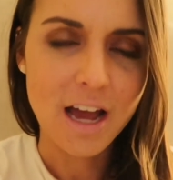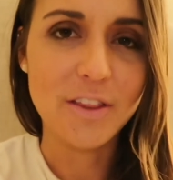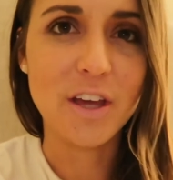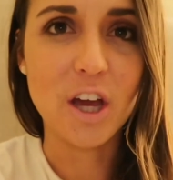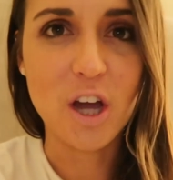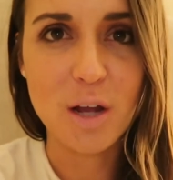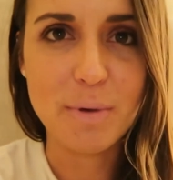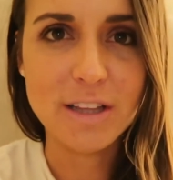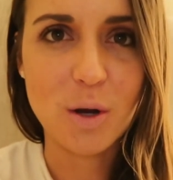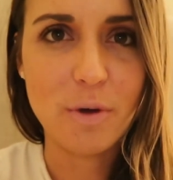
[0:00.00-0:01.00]
I think it could be
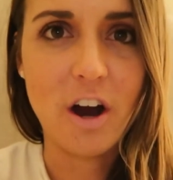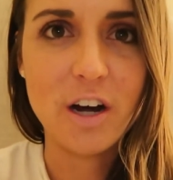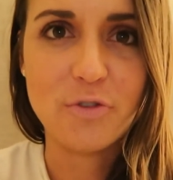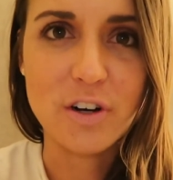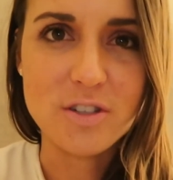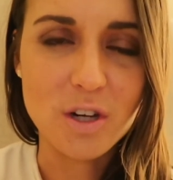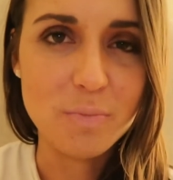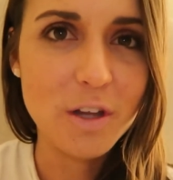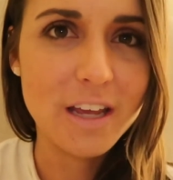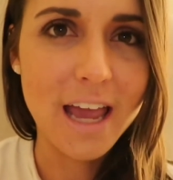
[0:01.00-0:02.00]
a little bit hard for us to
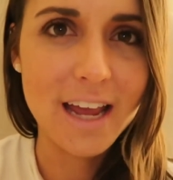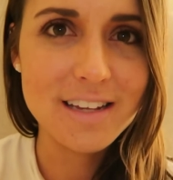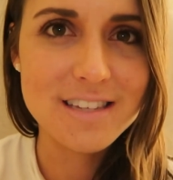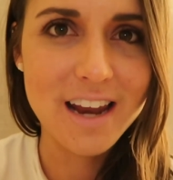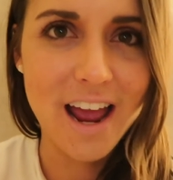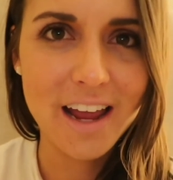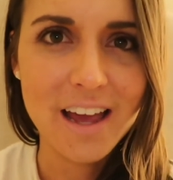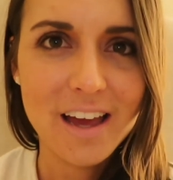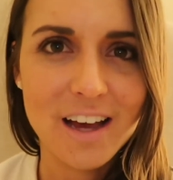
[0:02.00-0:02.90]
communicate today,